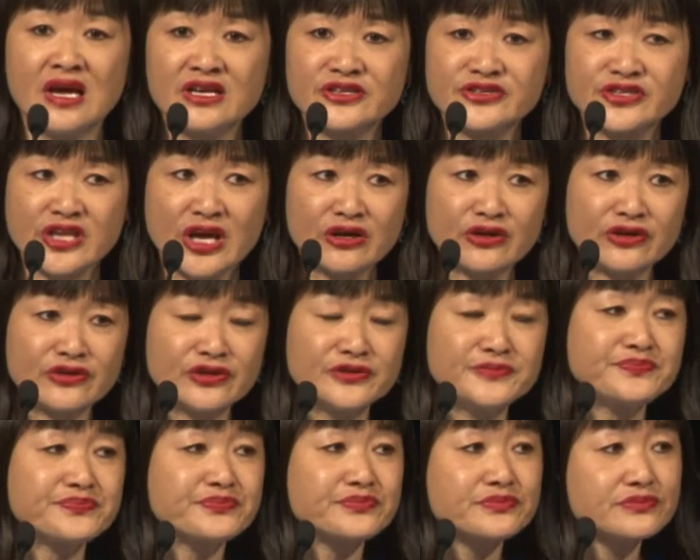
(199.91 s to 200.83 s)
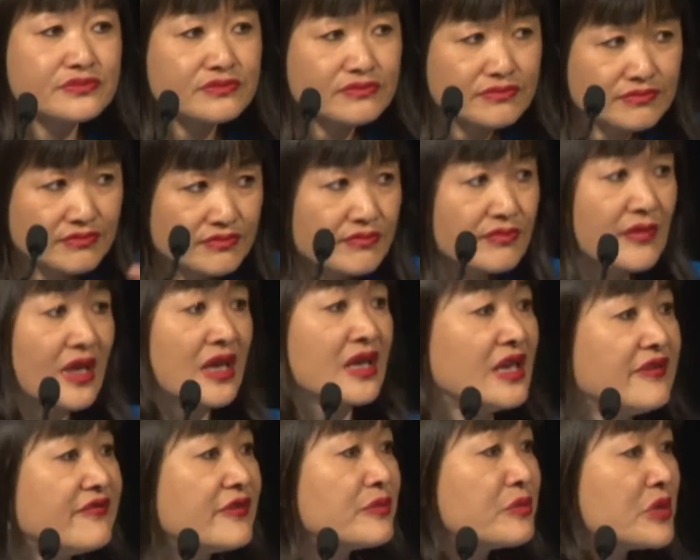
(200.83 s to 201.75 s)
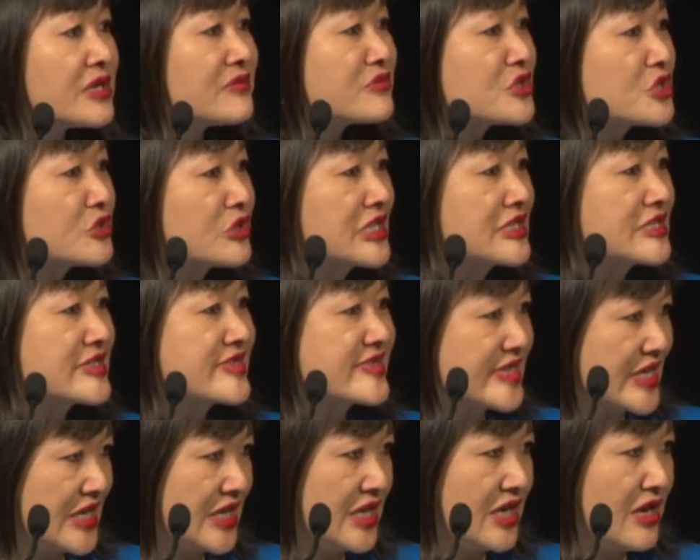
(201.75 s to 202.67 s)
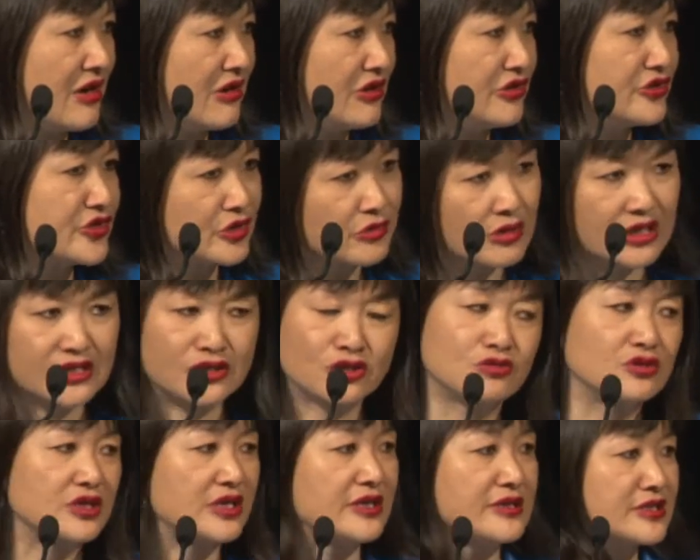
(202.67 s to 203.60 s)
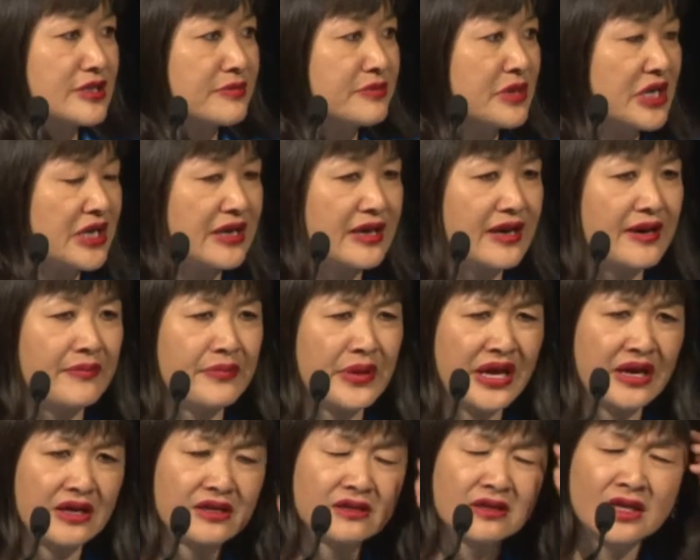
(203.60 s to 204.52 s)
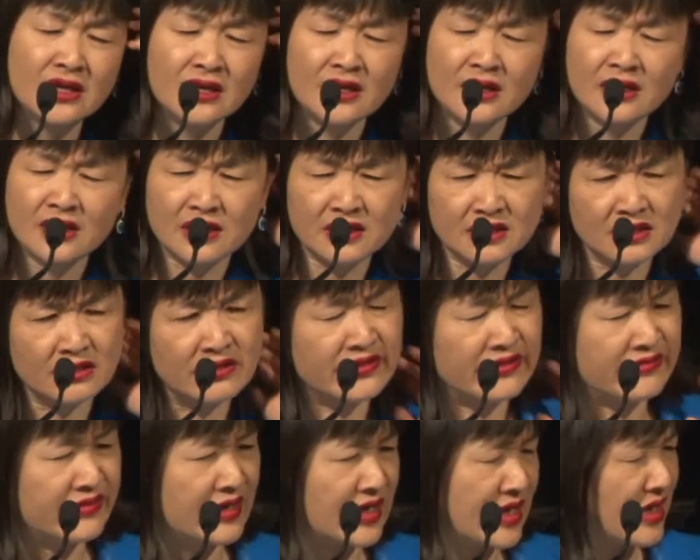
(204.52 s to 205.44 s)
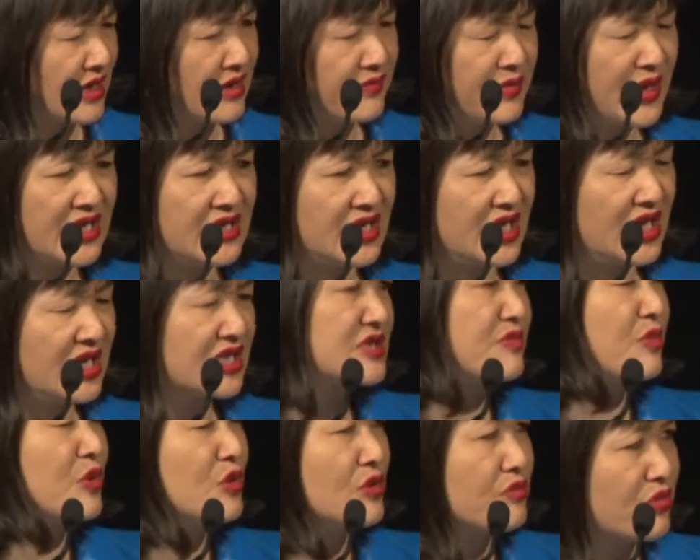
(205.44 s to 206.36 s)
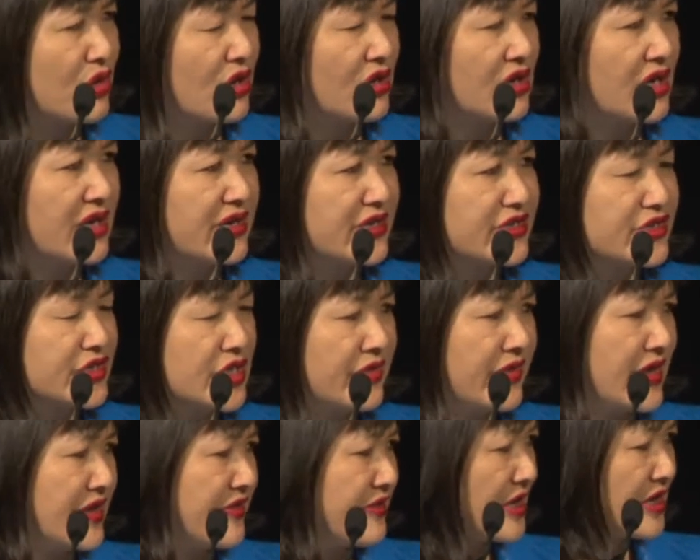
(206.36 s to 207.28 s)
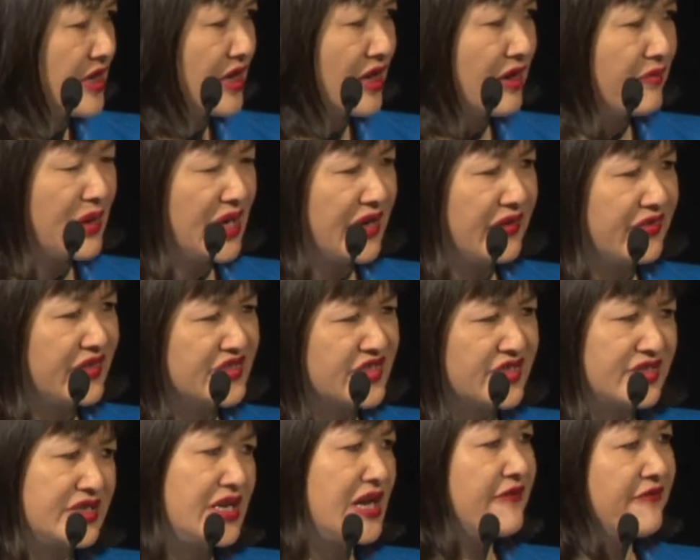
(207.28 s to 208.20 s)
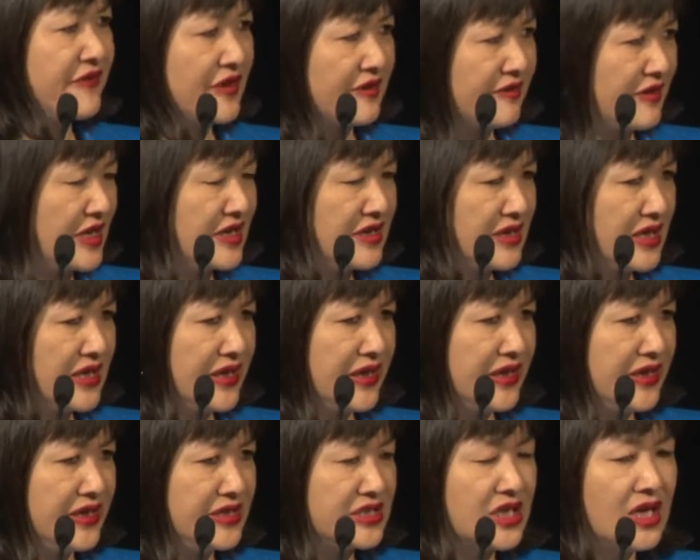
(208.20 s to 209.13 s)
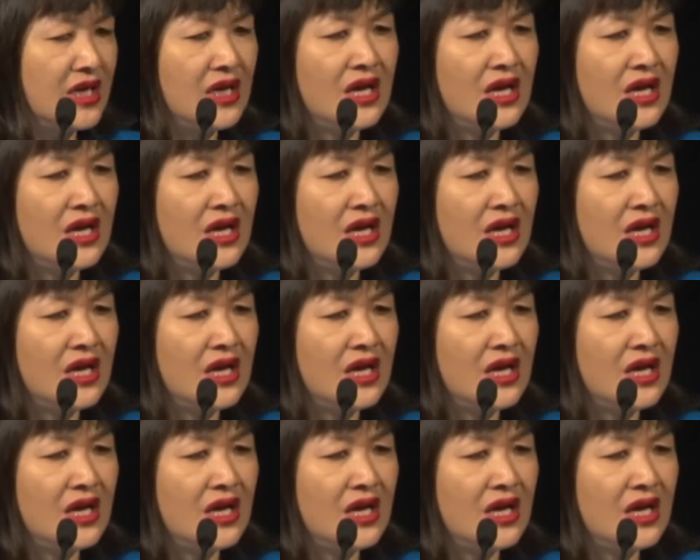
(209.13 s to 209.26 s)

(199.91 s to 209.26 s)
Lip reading: So even when I'm talking to CEOs who are talking to me about, they're thinking about export products and they're thinking about the staffing they need